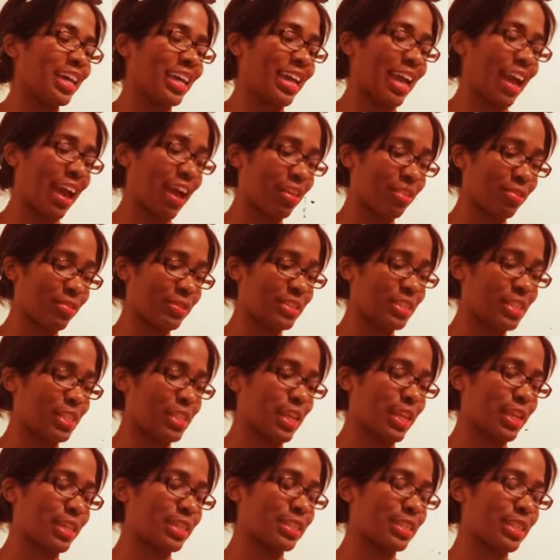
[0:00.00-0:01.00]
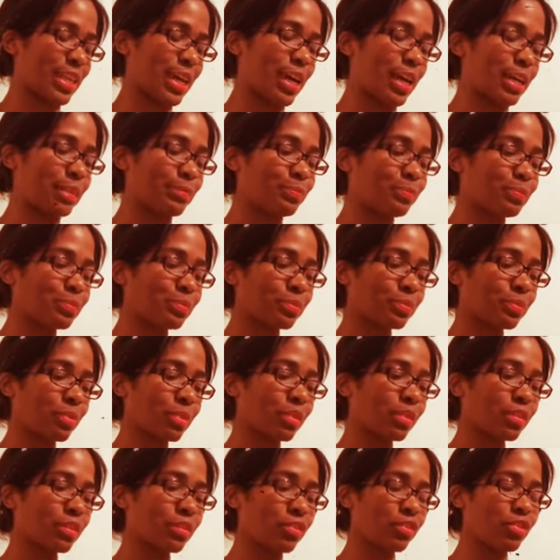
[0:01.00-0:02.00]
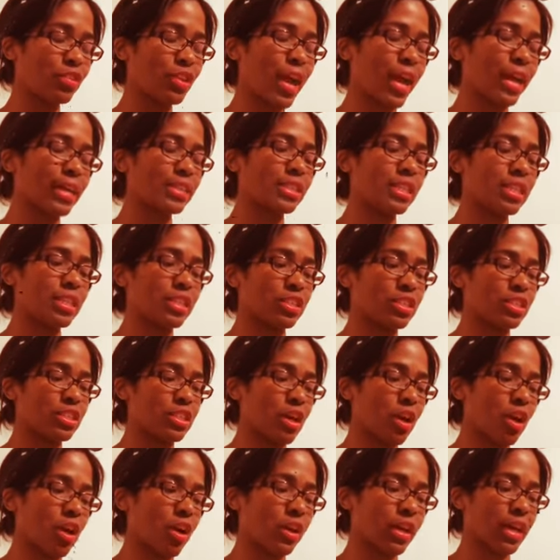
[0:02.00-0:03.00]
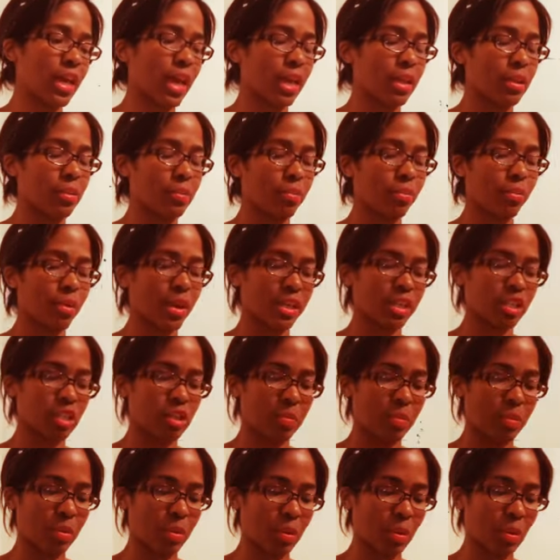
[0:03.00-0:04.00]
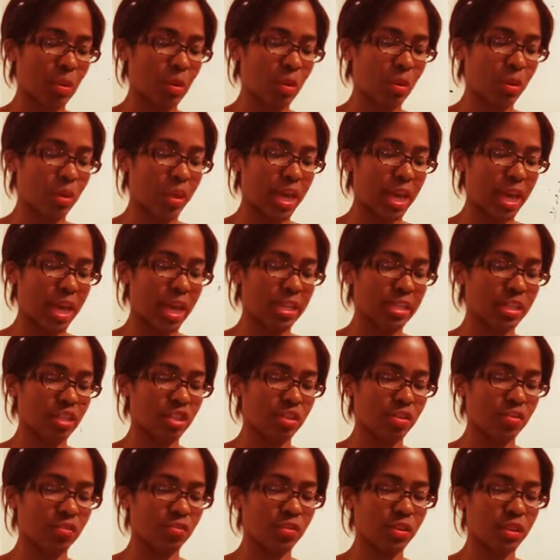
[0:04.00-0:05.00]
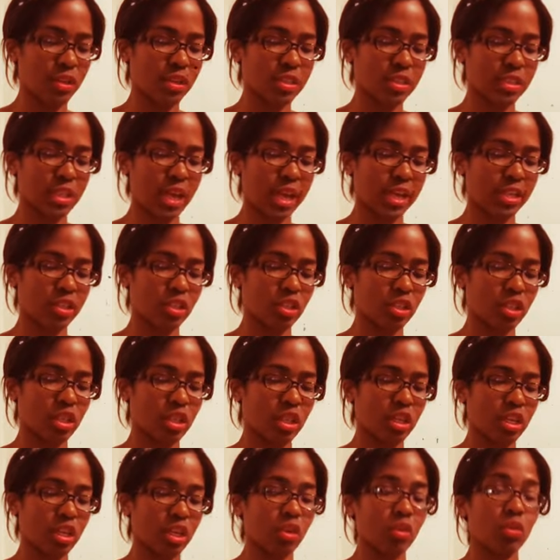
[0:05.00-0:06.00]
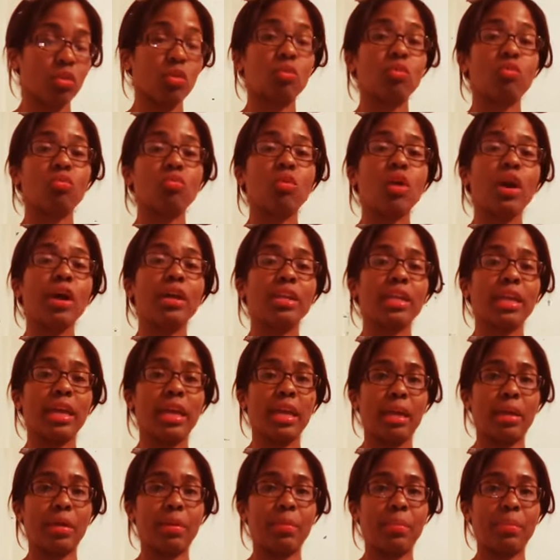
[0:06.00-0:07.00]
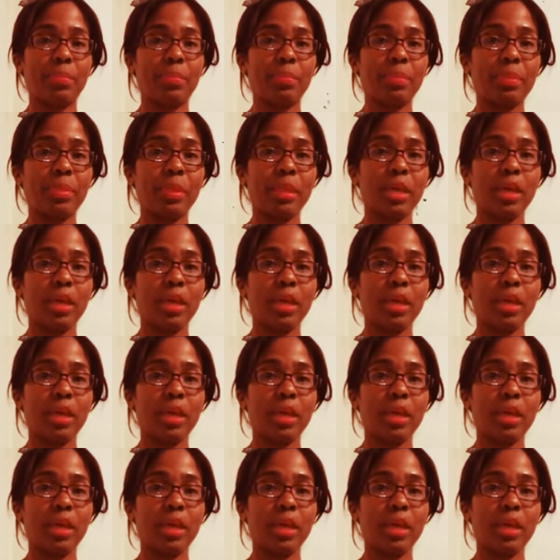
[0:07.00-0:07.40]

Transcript: Catherine says that Jackson is young and impressionable, and she feels like she can run him.